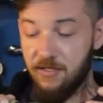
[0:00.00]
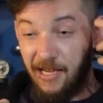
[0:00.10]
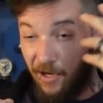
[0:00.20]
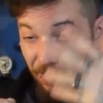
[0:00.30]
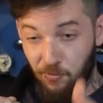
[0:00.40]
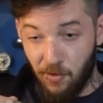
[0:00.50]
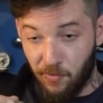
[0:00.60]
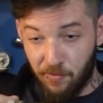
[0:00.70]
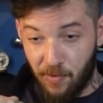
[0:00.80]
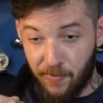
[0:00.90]
It goes well
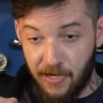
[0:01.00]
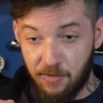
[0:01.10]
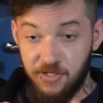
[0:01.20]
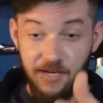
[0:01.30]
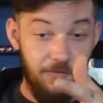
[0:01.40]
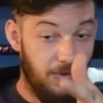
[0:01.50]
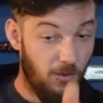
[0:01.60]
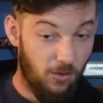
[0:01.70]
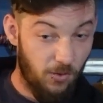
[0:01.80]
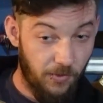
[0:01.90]
with my pouch. It even
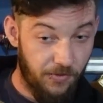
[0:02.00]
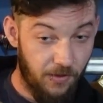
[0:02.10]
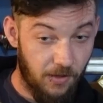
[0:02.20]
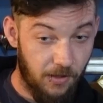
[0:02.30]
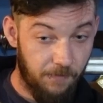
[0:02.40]
looked good with the